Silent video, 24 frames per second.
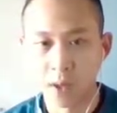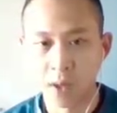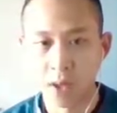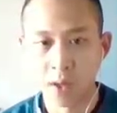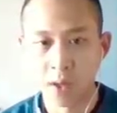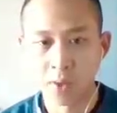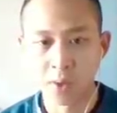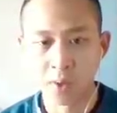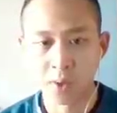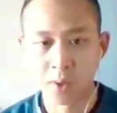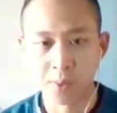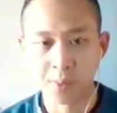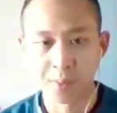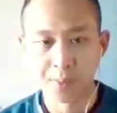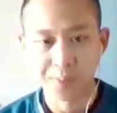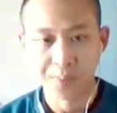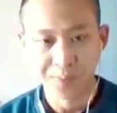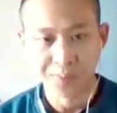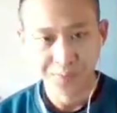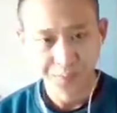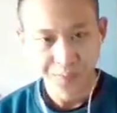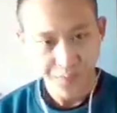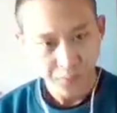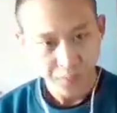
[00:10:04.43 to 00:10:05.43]
So
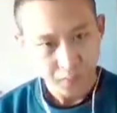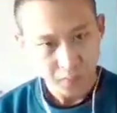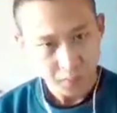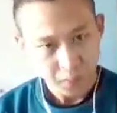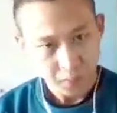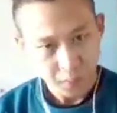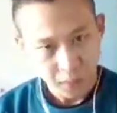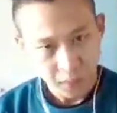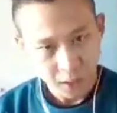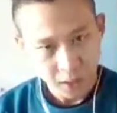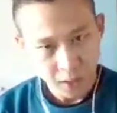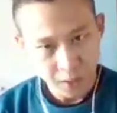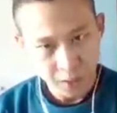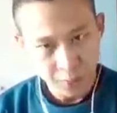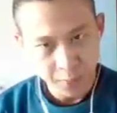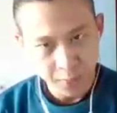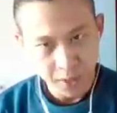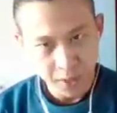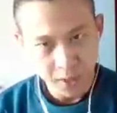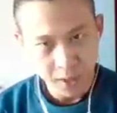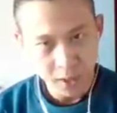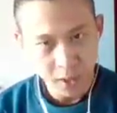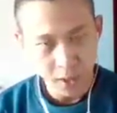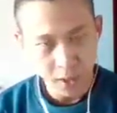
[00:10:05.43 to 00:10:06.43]
give
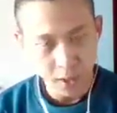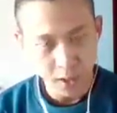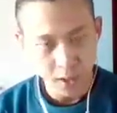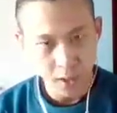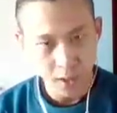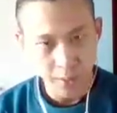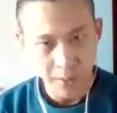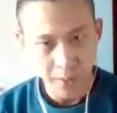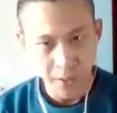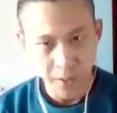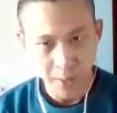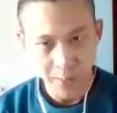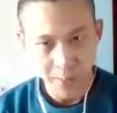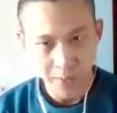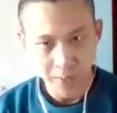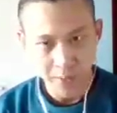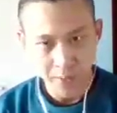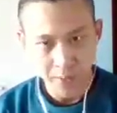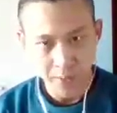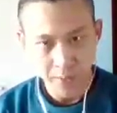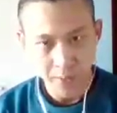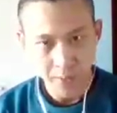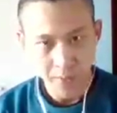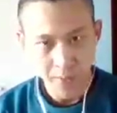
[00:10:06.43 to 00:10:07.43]
me an up
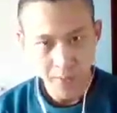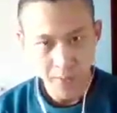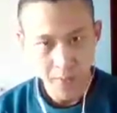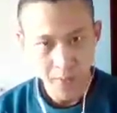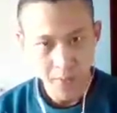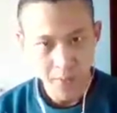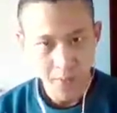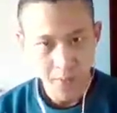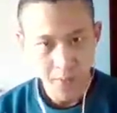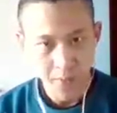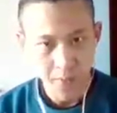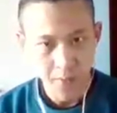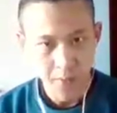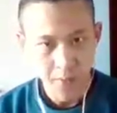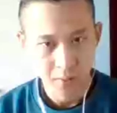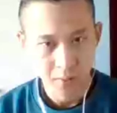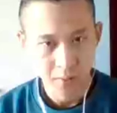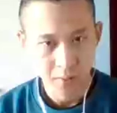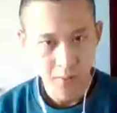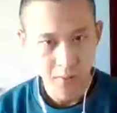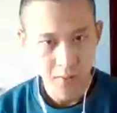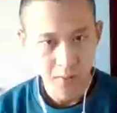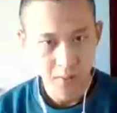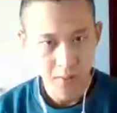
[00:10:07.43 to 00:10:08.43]
tilt.
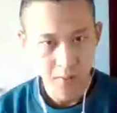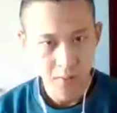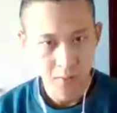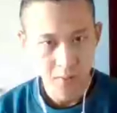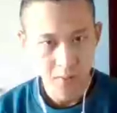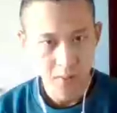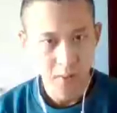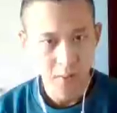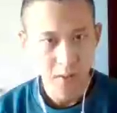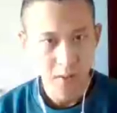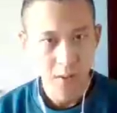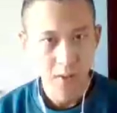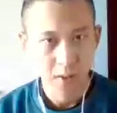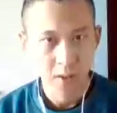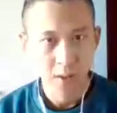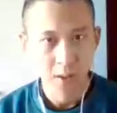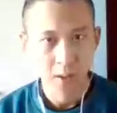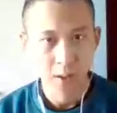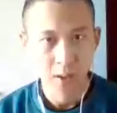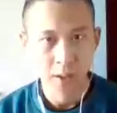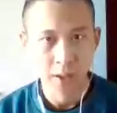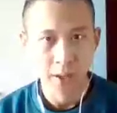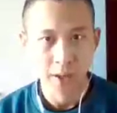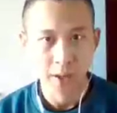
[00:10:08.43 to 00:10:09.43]
All
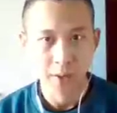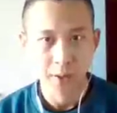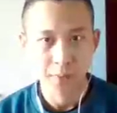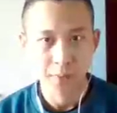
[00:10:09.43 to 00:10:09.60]
right.